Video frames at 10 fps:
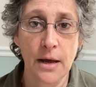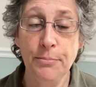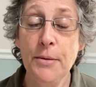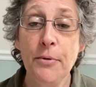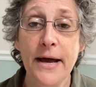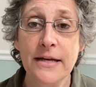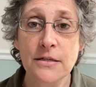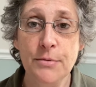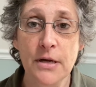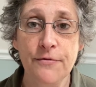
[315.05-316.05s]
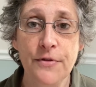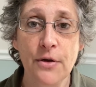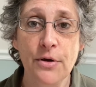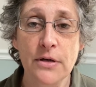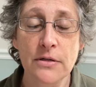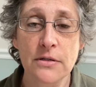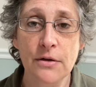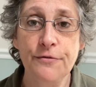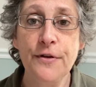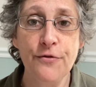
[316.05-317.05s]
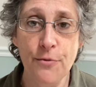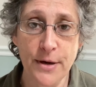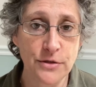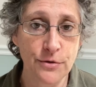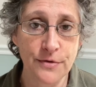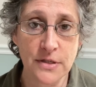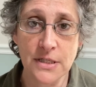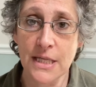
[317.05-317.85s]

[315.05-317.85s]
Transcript: People ask me if there is a fee for my services,